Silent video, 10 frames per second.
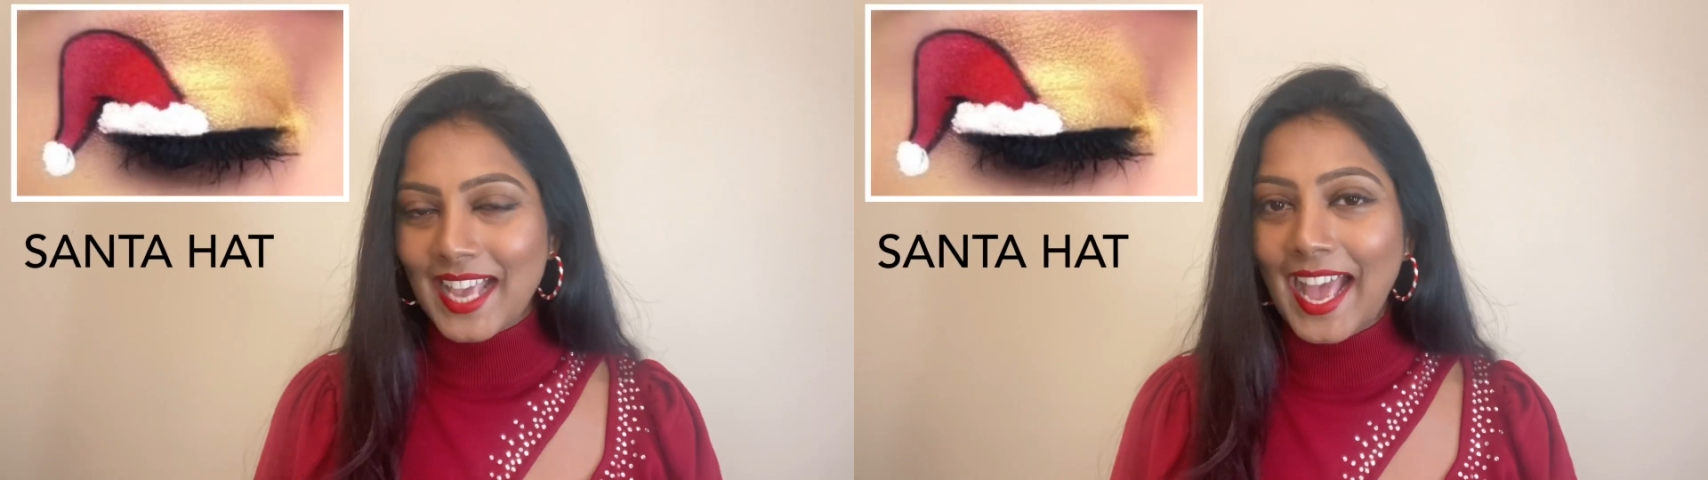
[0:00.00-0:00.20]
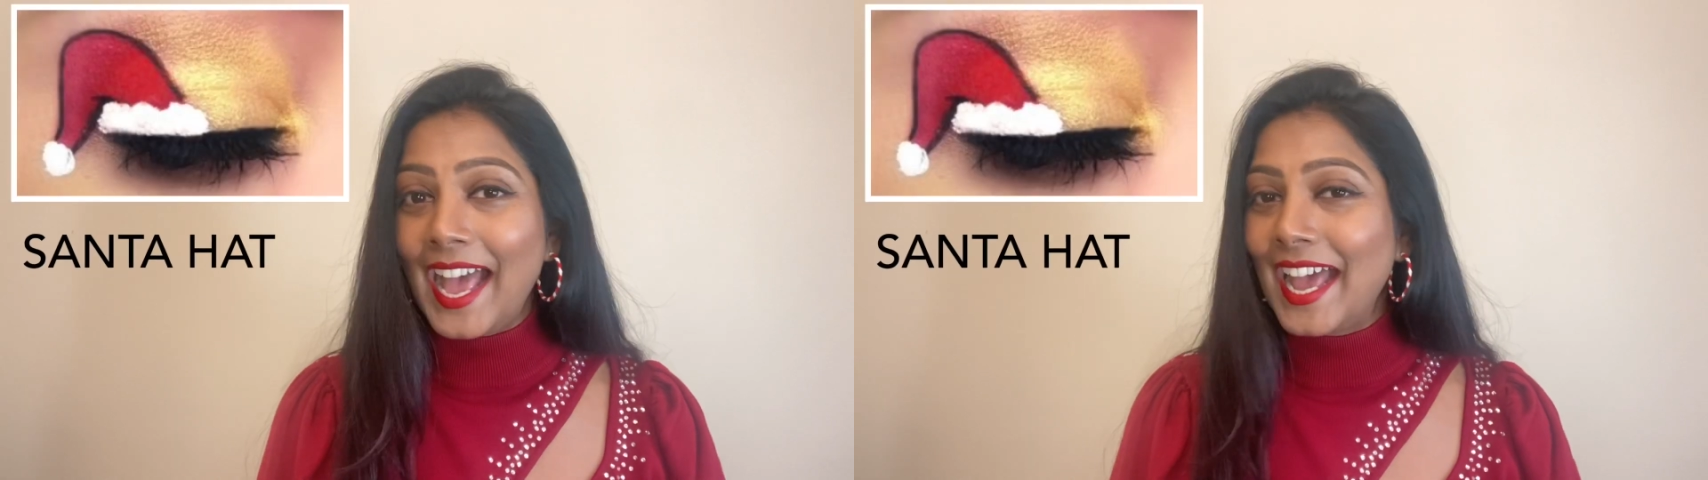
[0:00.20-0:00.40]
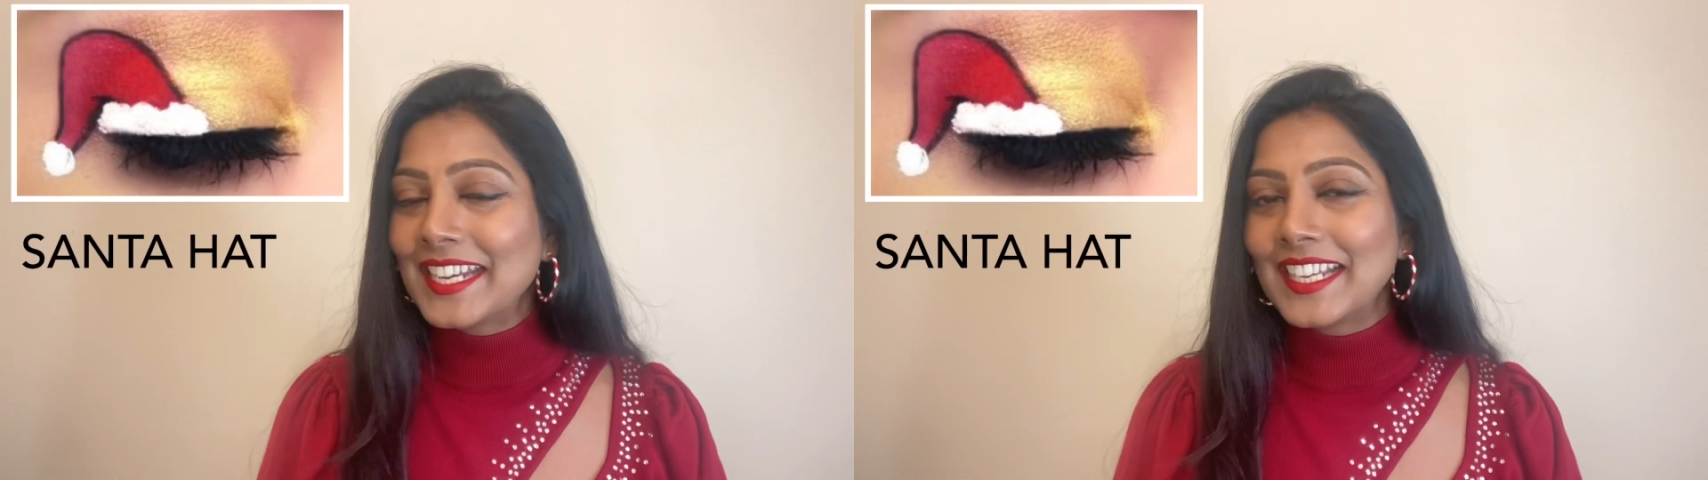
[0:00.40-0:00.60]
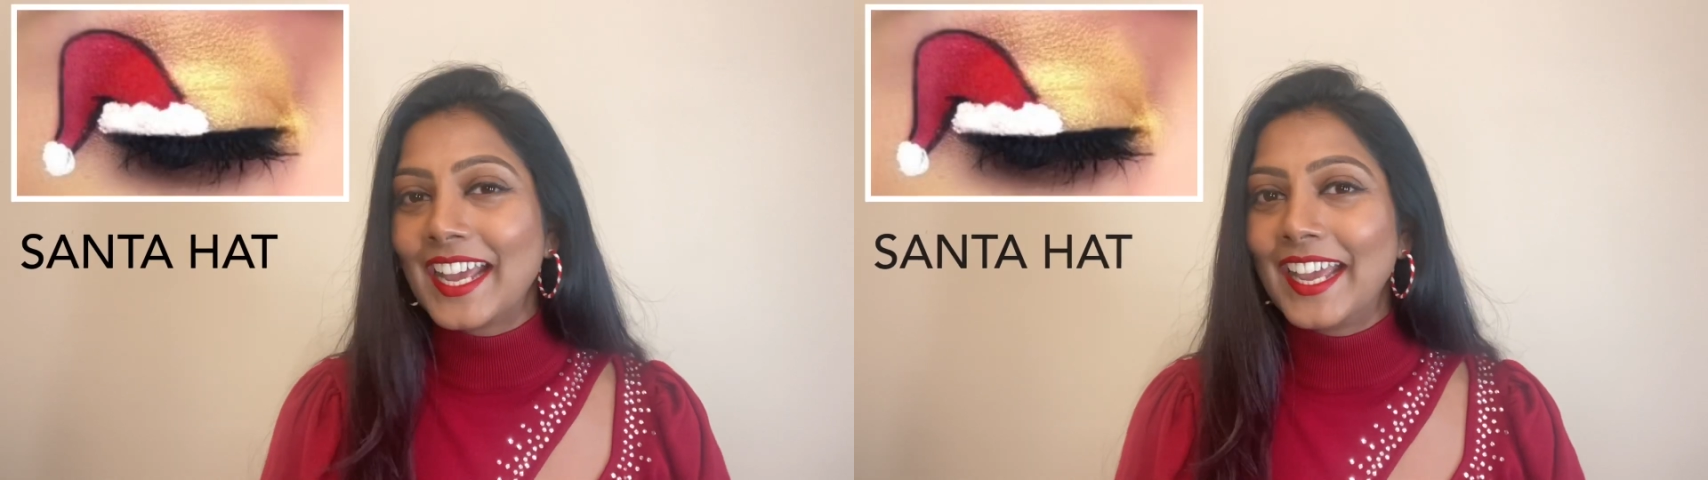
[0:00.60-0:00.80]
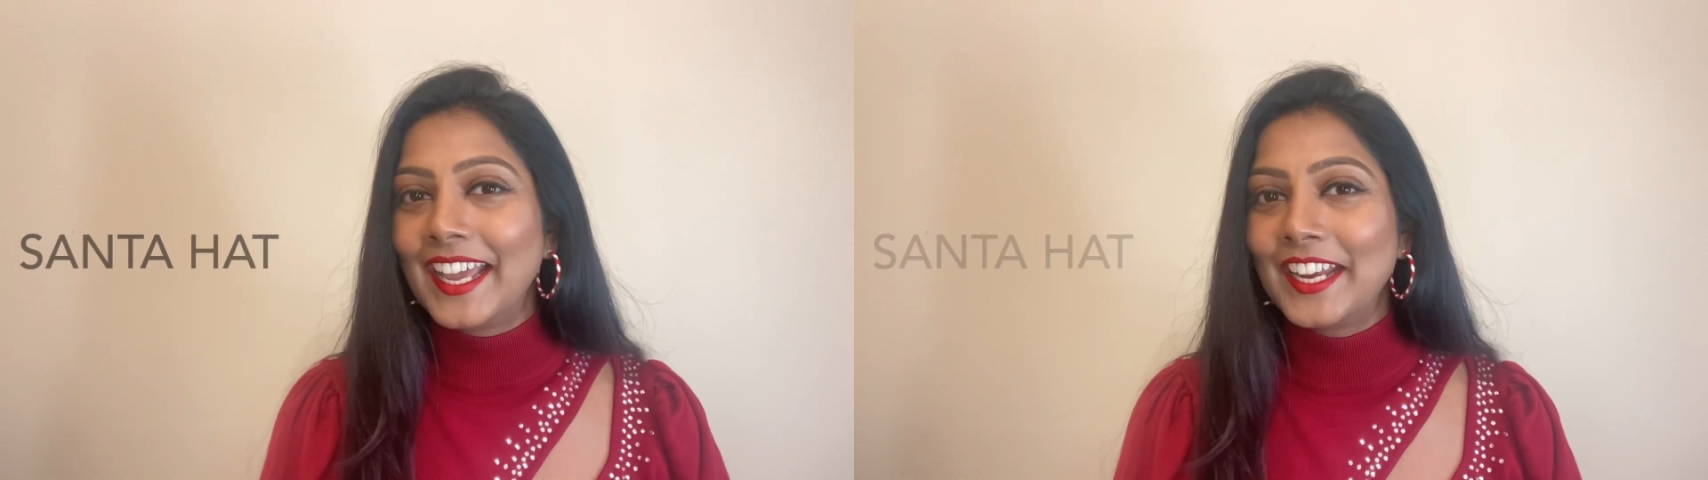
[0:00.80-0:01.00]
hat
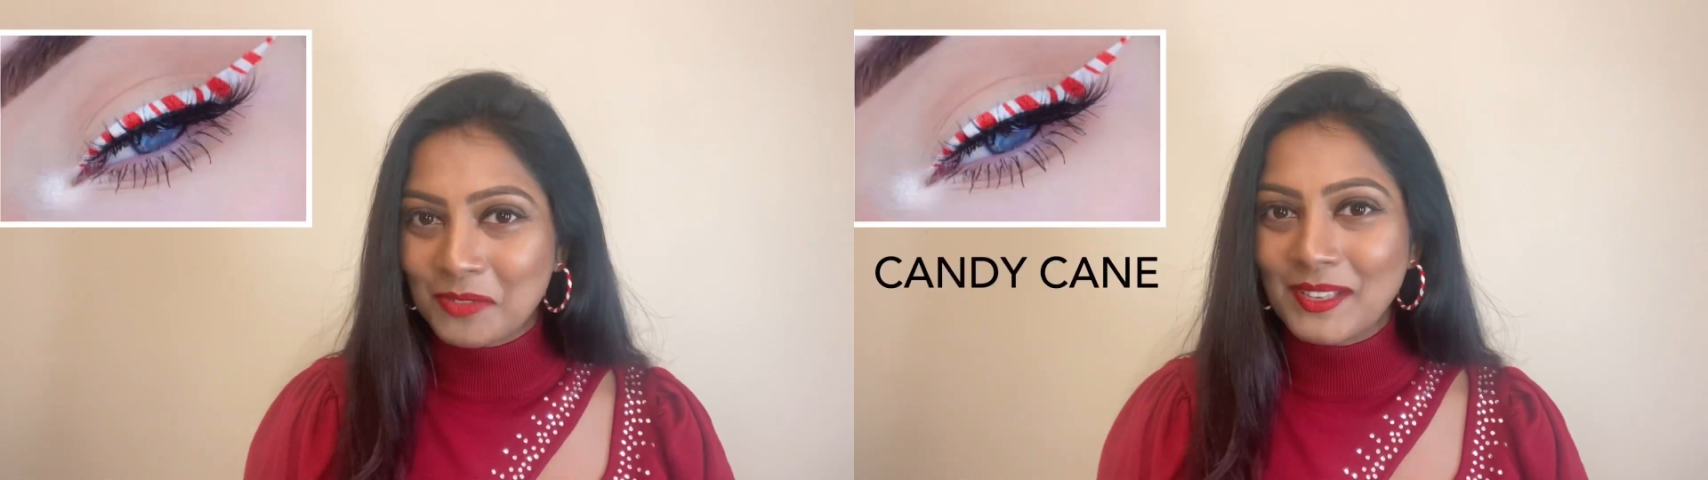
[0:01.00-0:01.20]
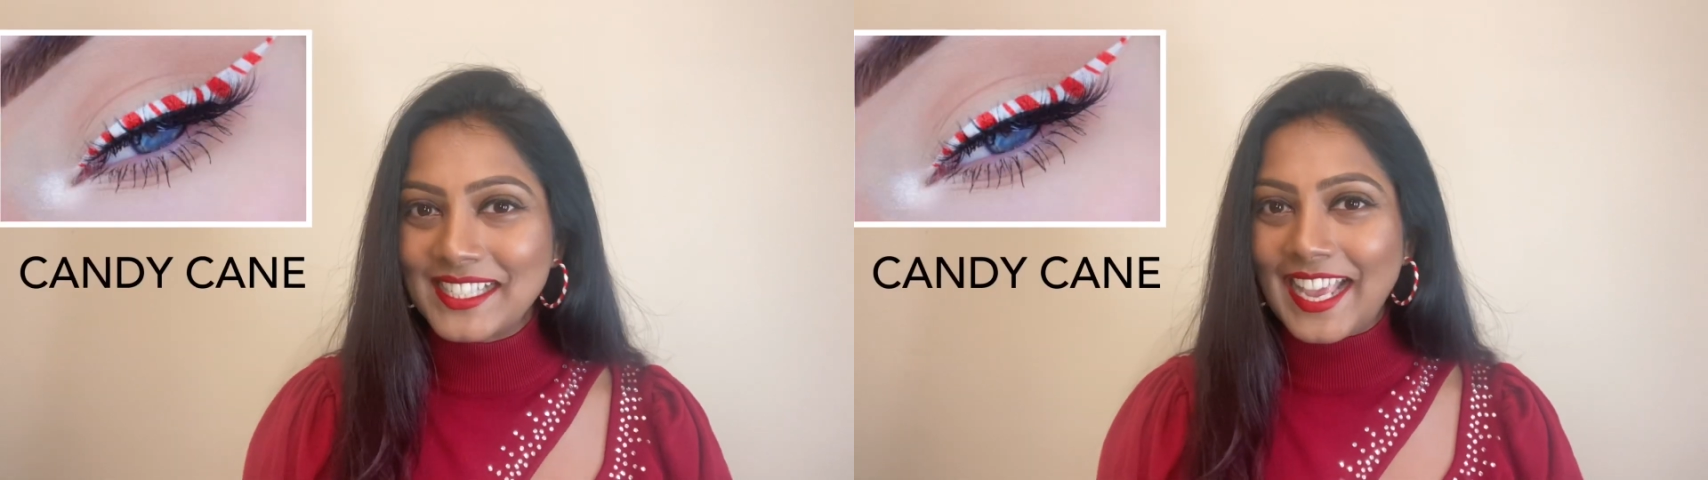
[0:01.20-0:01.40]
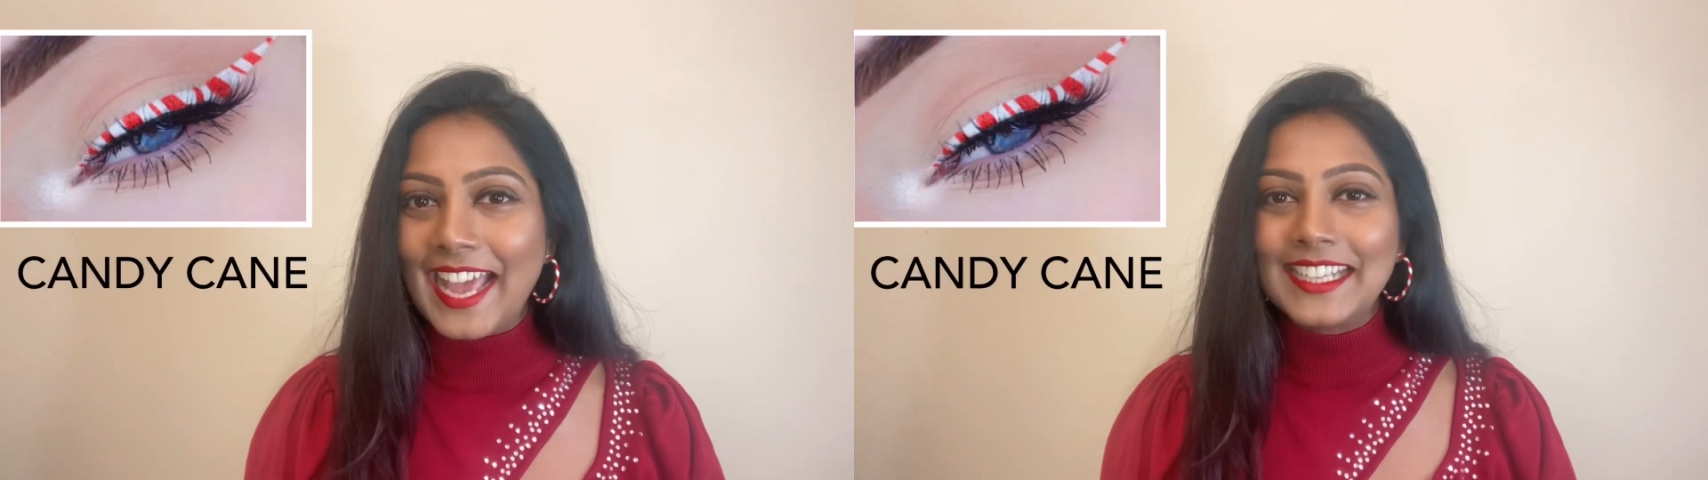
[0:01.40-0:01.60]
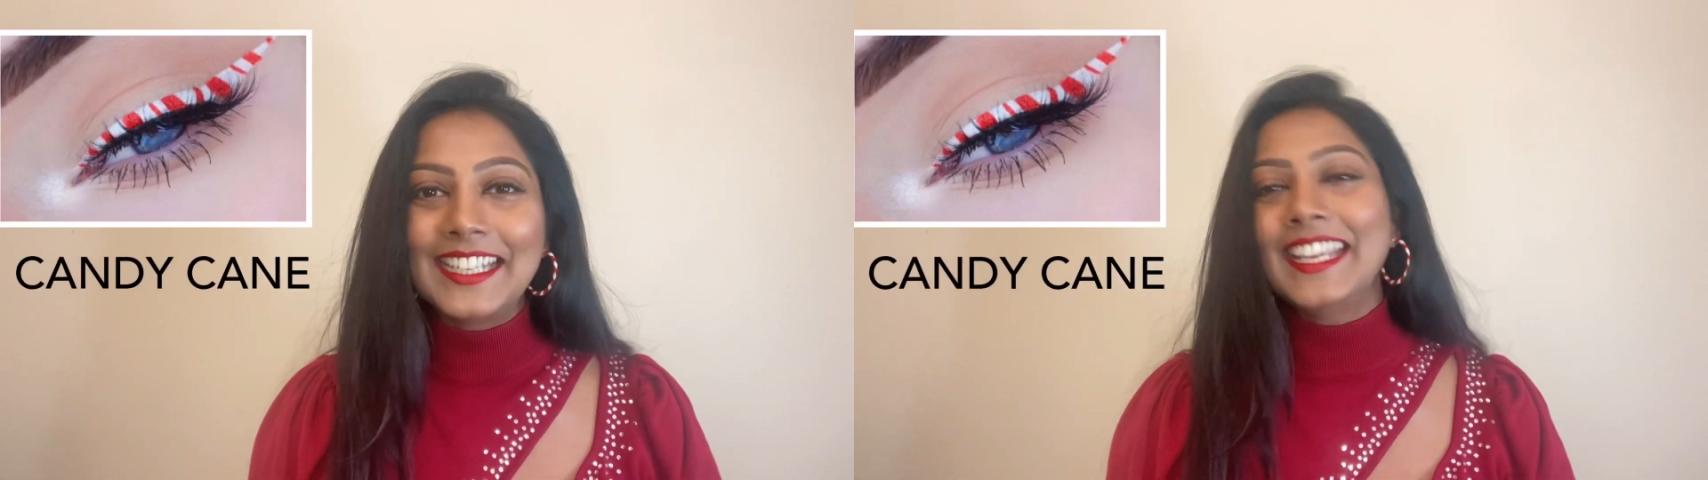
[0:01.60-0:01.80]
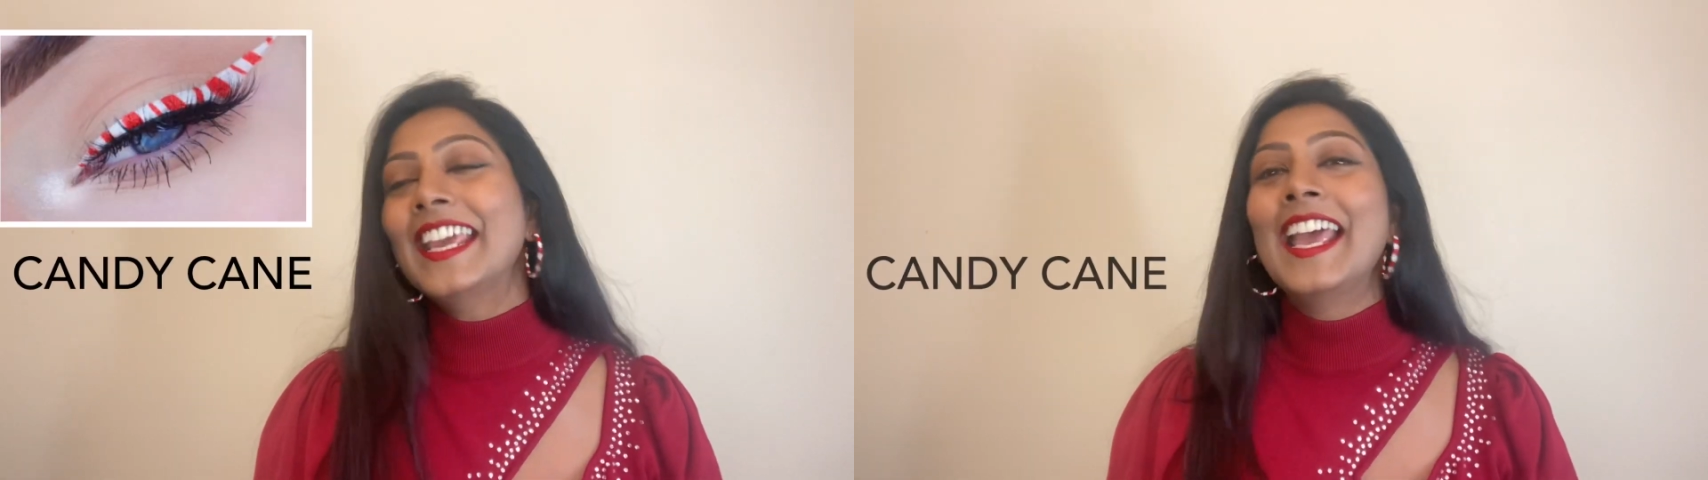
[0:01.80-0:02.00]
and Christmas
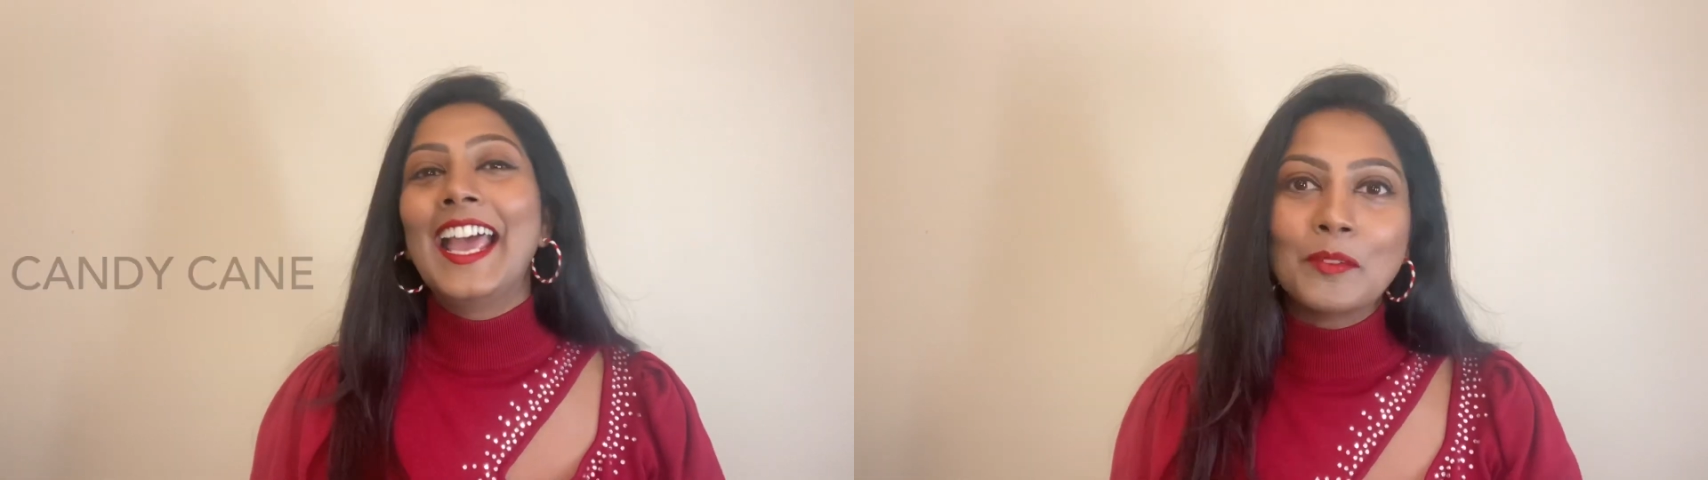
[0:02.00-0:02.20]
candy.